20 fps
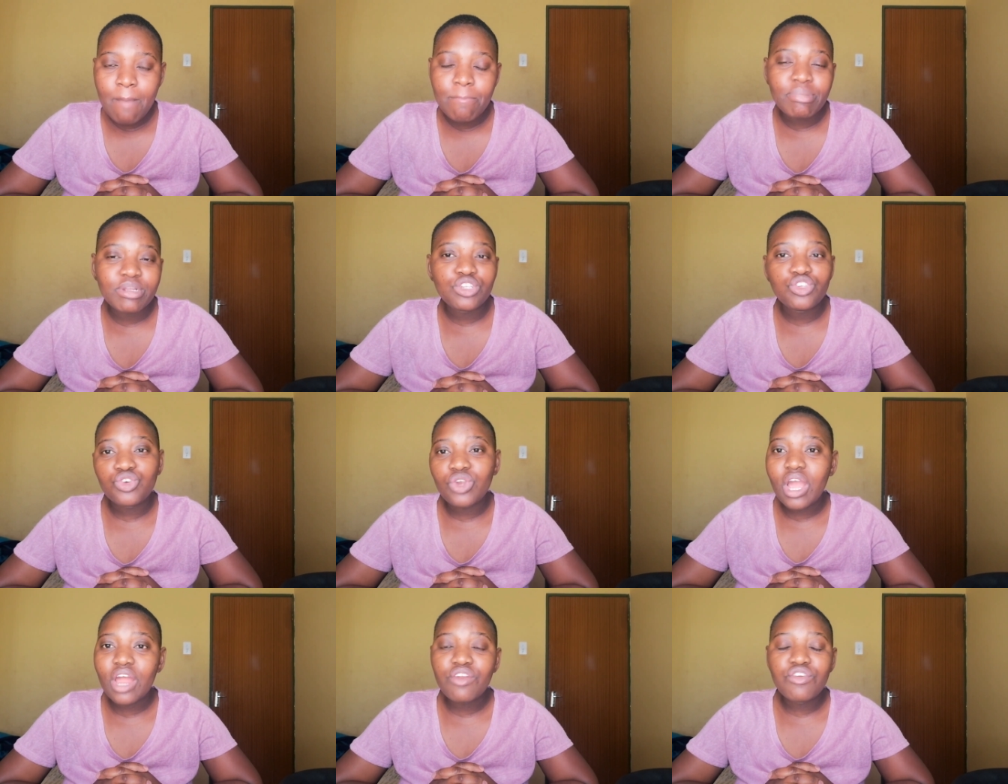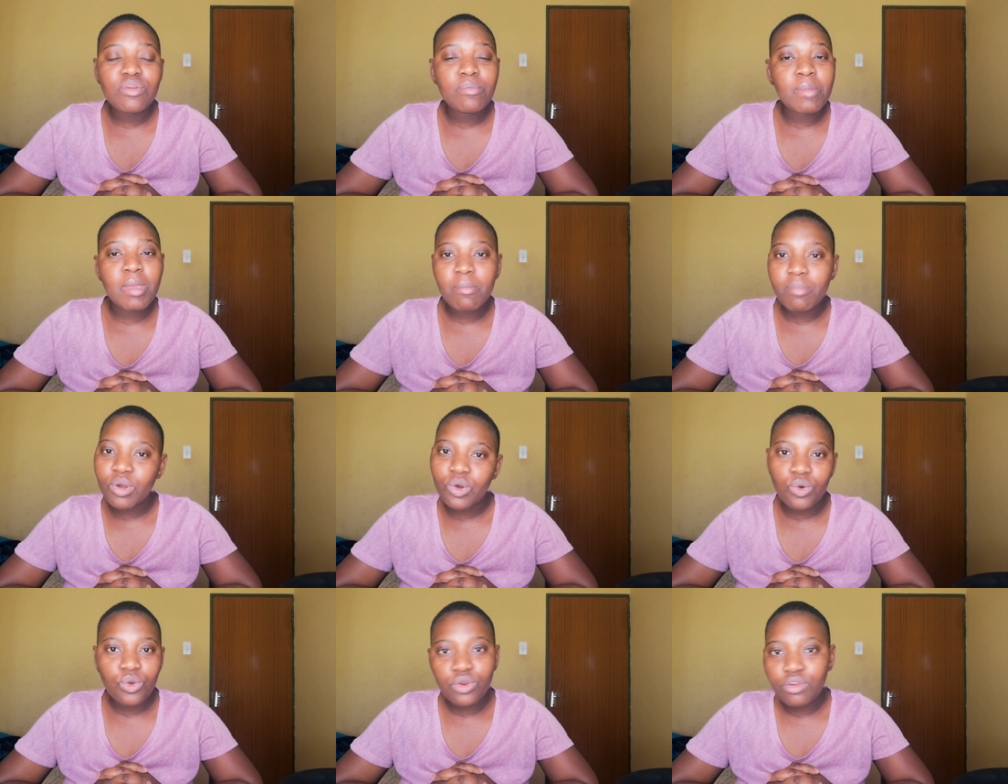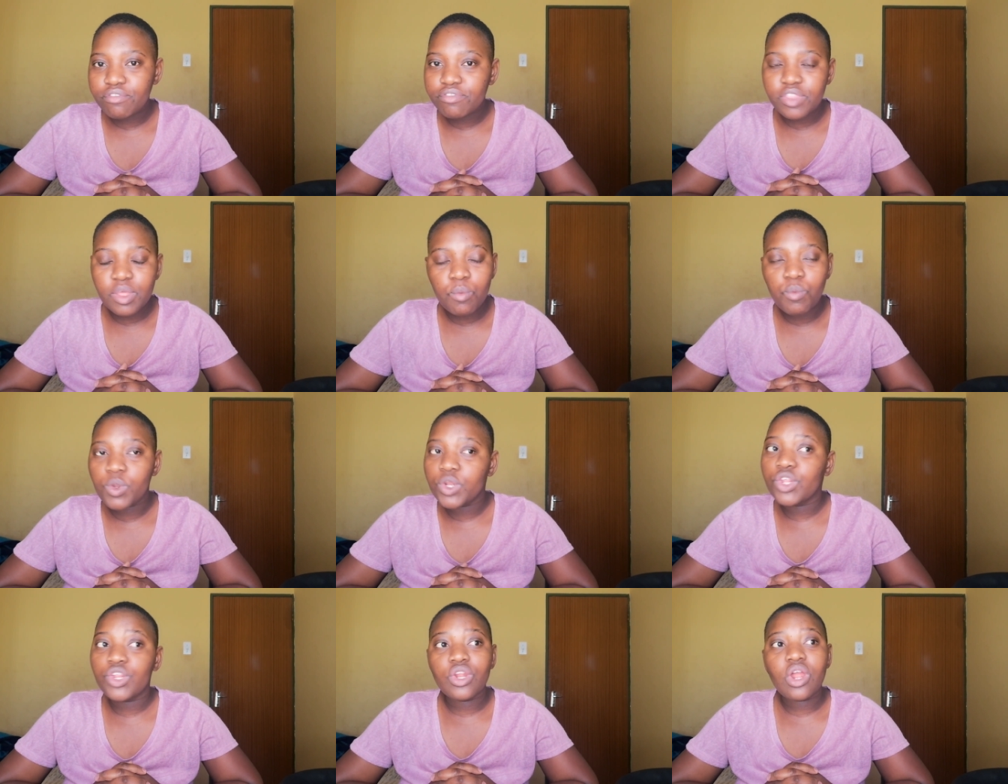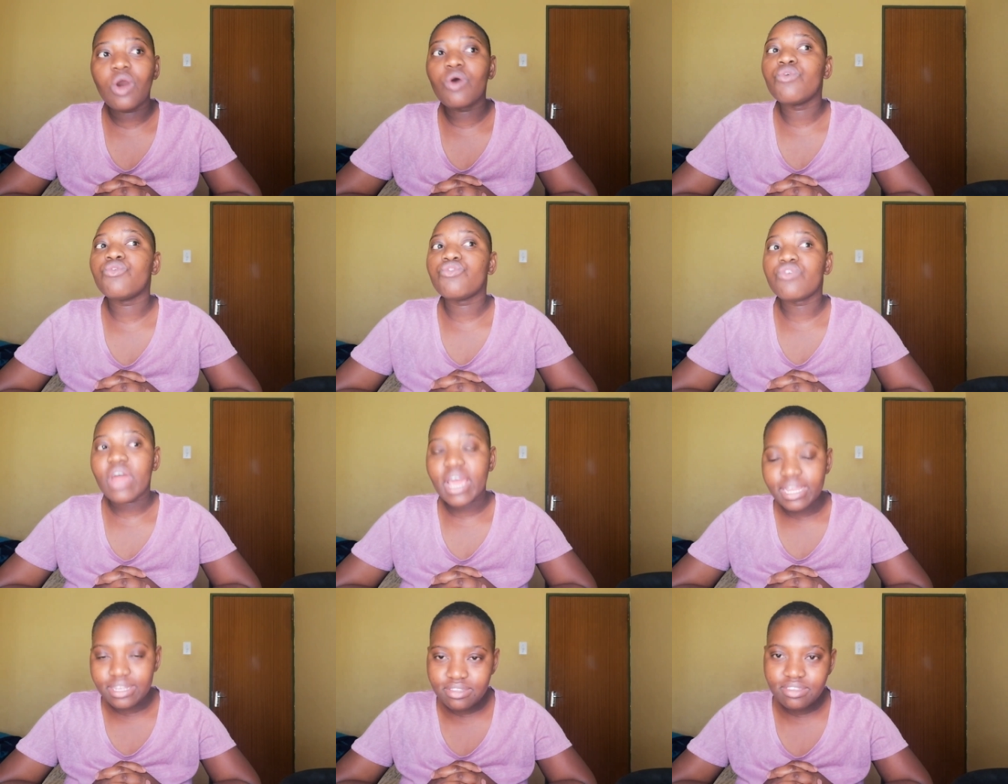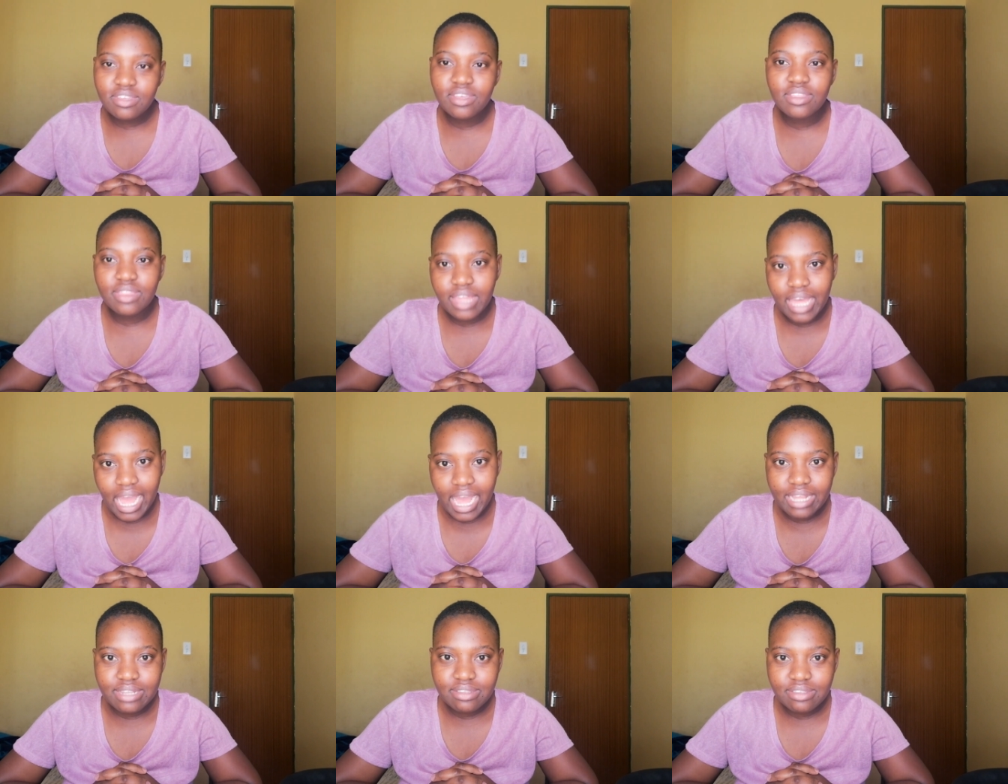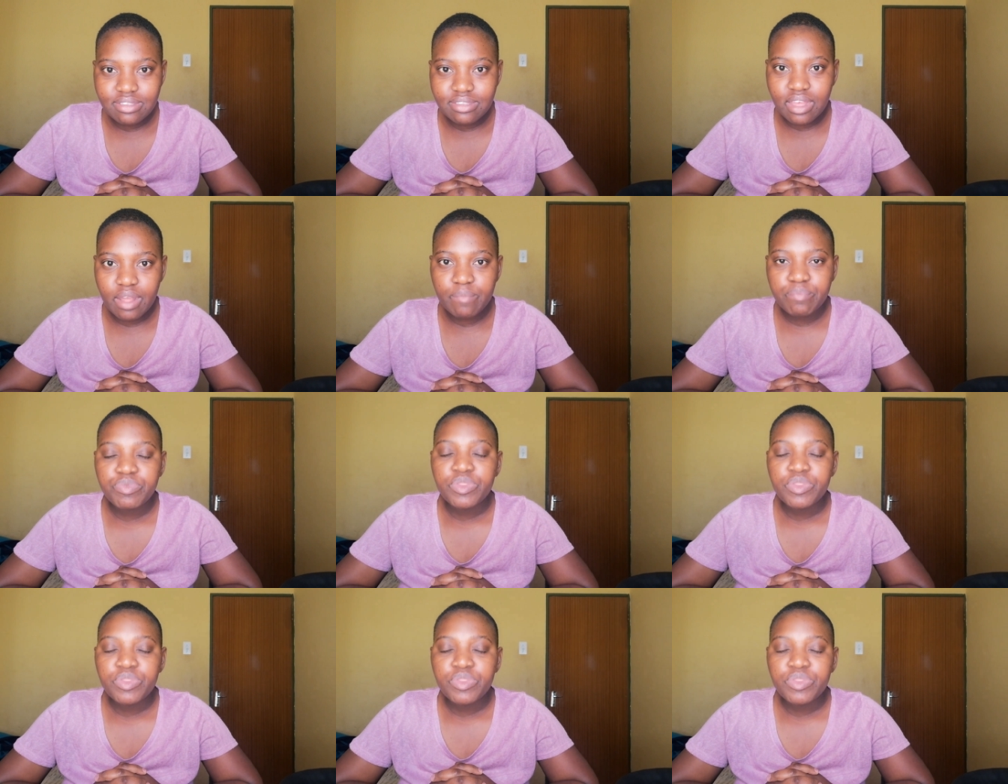but you can't remember all of them when you're now writing the answer.